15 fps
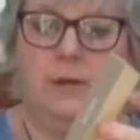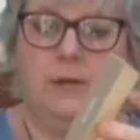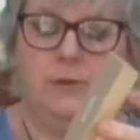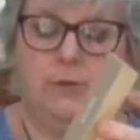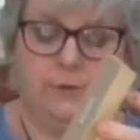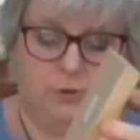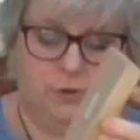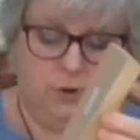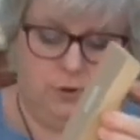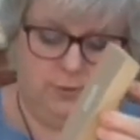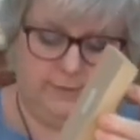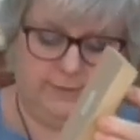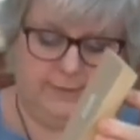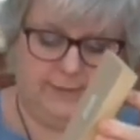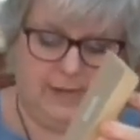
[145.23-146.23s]
does not
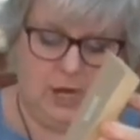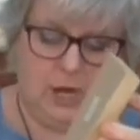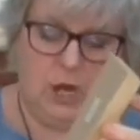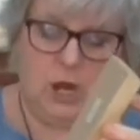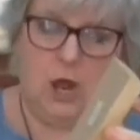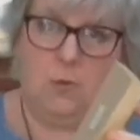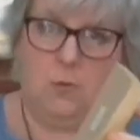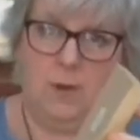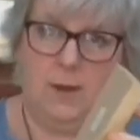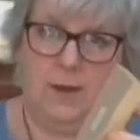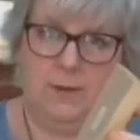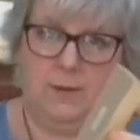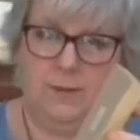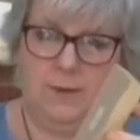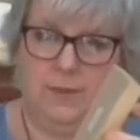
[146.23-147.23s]
sit
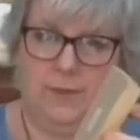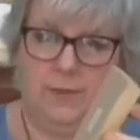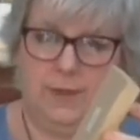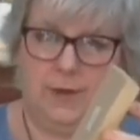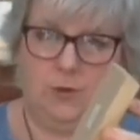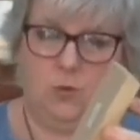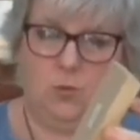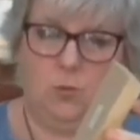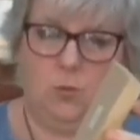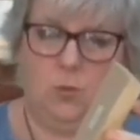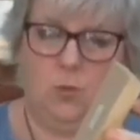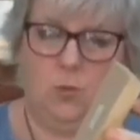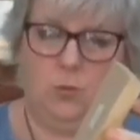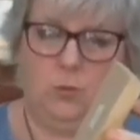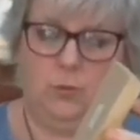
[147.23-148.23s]
lower than your
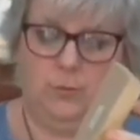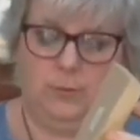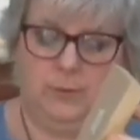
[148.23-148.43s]
wall.